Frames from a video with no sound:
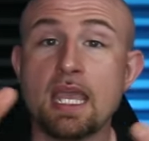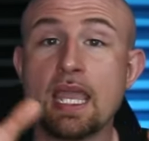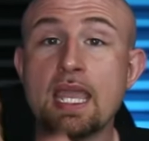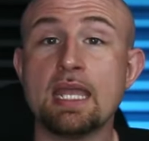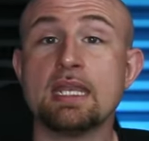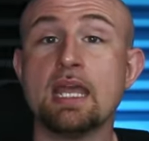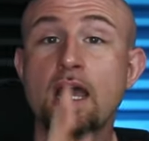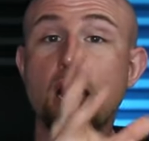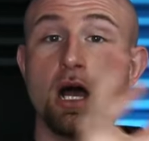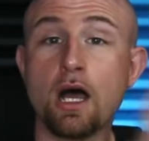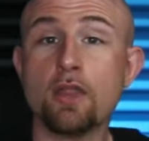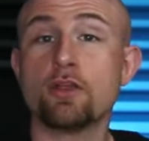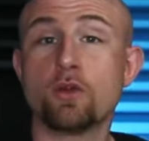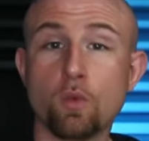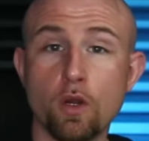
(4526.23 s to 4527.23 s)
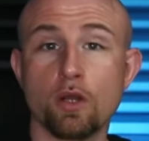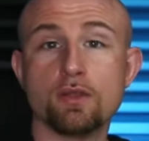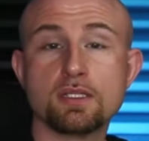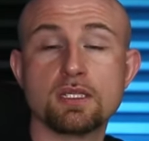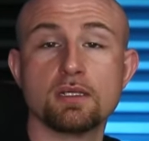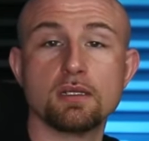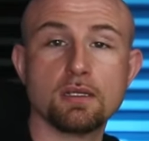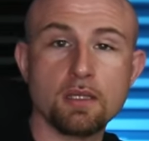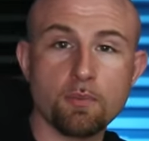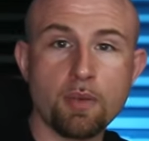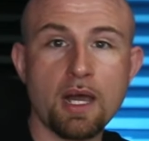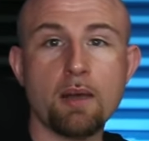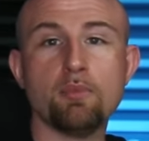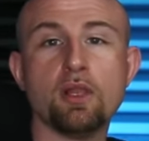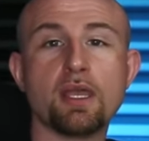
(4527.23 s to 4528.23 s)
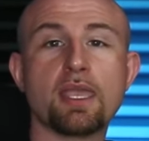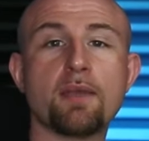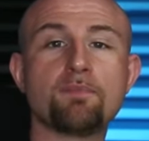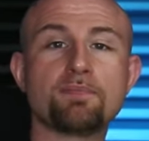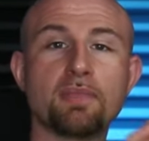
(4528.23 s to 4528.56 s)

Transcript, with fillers: In other words, the public